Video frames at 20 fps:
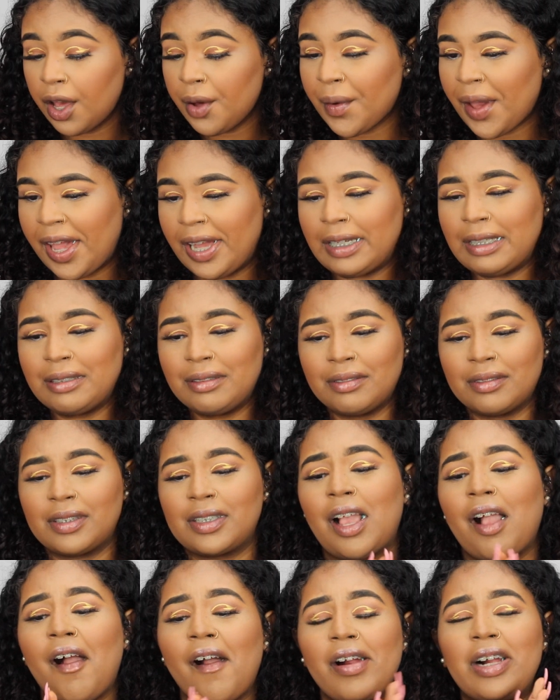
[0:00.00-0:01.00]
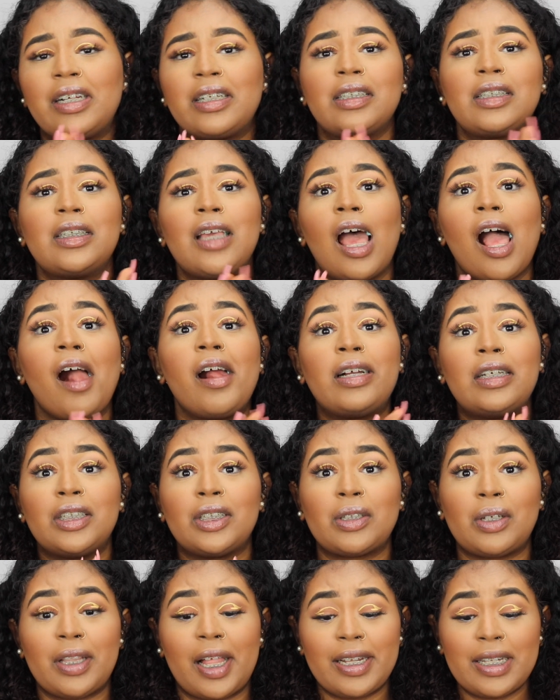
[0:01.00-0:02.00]
okay.
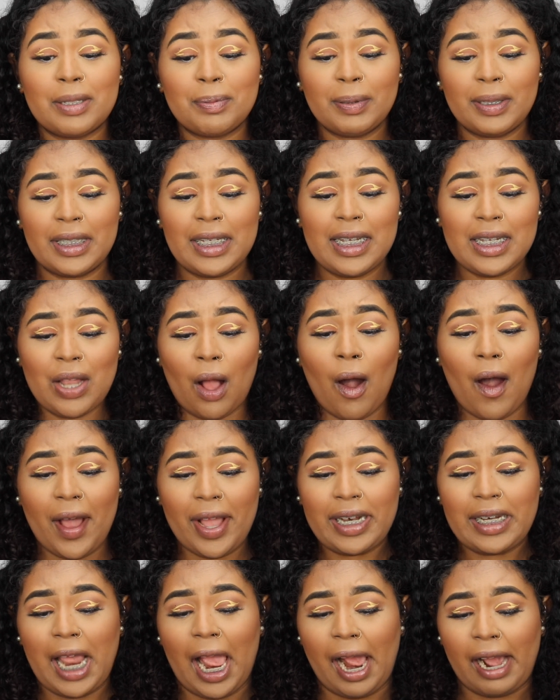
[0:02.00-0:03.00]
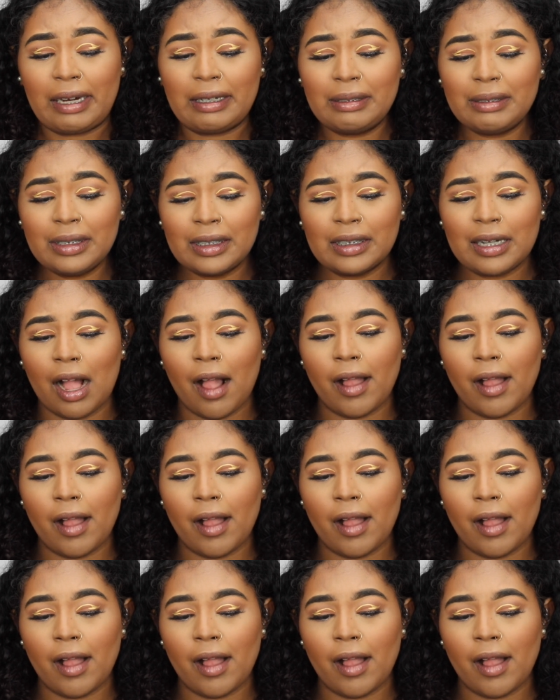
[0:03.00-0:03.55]
So let's put these on now.